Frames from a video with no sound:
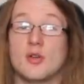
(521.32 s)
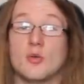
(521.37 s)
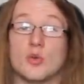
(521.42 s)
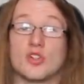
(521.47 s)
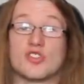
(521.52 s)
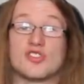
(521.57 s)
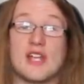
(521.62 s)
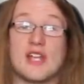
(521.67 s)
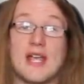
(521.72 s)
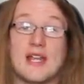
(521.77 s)
were
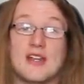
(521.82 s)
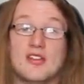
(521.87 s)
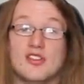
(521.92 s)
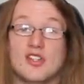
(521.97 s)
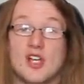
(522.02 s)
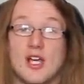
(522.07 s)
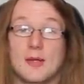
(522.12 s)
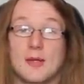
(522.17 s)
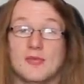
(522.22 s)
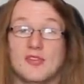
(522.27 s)
10
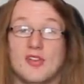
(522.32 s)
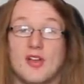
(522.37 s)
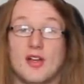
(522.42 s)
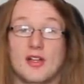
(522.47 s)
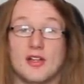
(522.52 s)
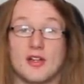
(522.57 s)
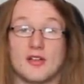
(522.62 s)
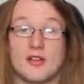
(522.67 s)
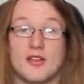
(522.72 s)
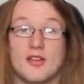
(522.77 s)
times
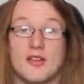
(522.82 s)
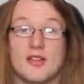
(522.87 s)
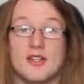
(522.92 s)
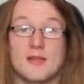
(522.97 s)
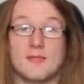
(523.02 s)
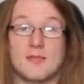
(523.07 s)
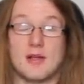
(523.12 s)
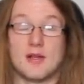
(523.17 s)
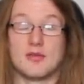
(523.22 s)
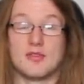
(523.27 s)
higher than the
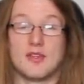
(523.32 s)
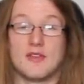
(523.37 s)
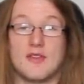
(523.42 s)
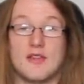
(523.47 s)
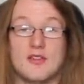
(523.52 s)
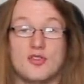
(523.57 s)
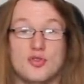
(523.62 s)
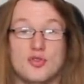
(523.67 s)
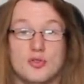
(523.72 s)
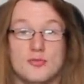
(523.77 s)
amount that they
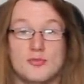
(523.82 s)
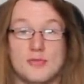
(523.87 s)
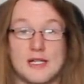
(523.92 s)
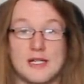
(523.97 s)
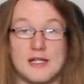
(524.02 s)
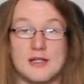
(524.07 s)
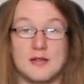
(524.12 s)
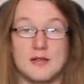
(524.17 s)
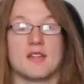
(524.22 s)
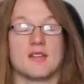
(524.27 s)
should be.